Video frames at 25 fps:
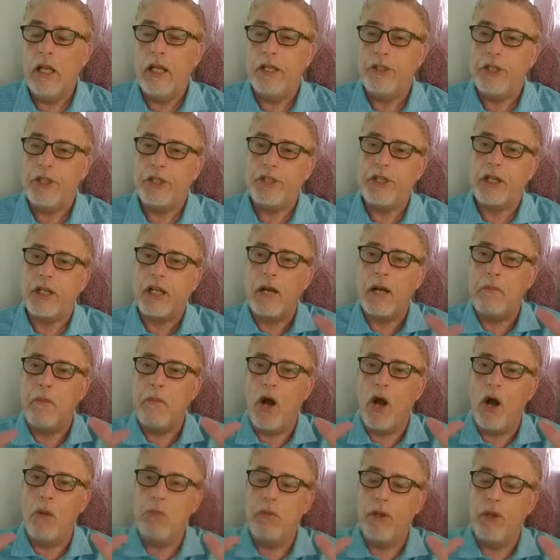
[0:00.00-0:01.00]
Did you
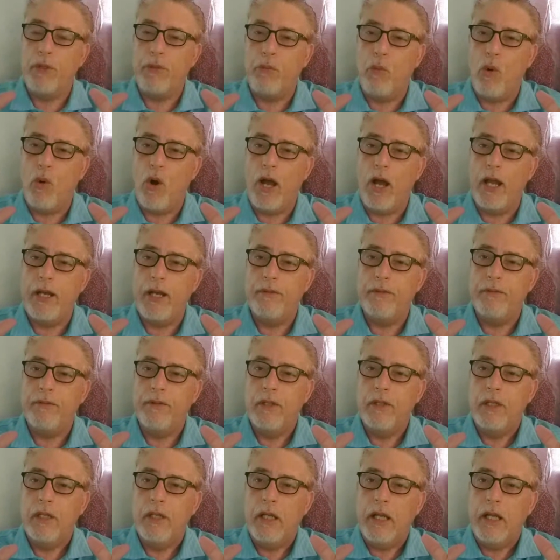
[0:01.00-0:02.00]
come home with one?
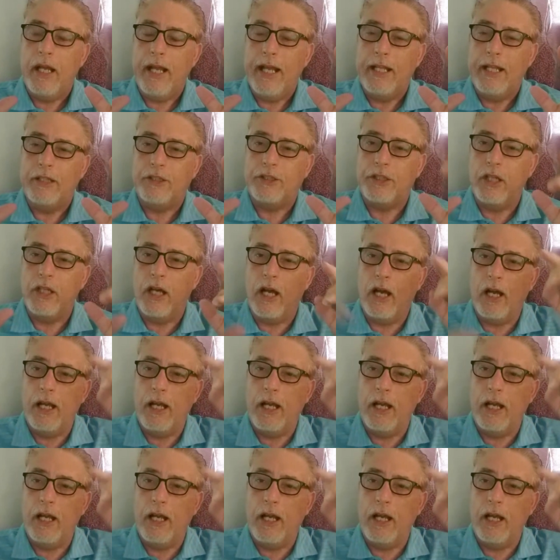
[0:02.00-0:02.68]
You